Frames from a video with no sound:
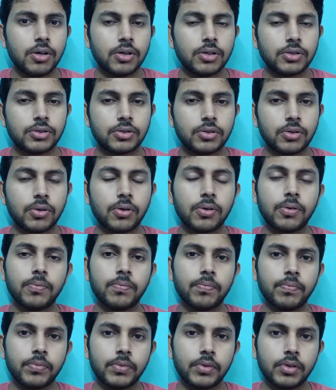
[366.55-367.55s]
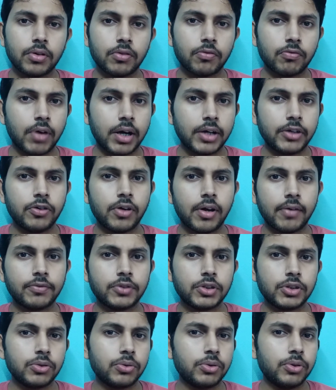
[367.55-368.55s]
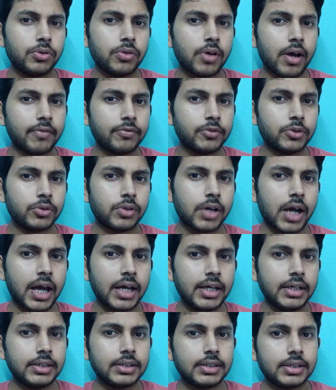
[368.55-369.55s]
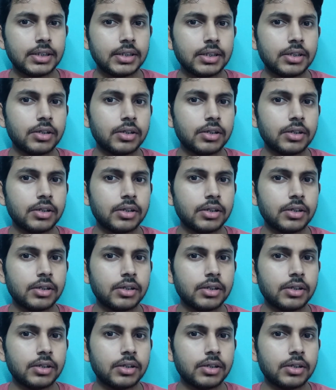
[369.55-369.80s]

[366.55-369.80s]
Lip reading: So, what you have to do, you have to write